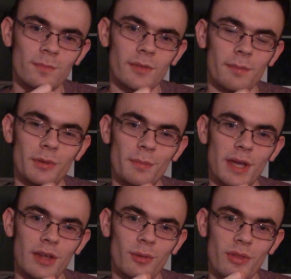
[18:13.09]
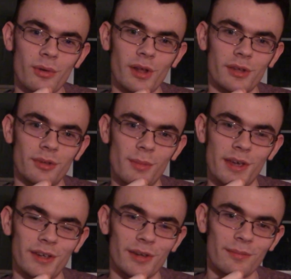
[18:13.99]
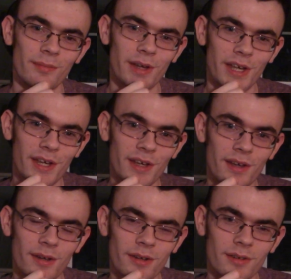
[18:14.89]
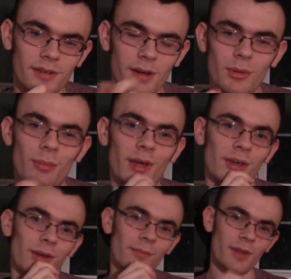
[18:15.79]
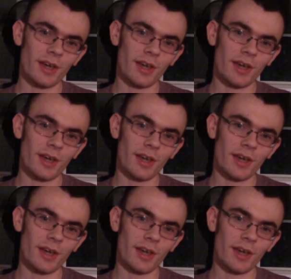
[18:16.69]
I'm debating whether or not to make it. I'm gonna make it.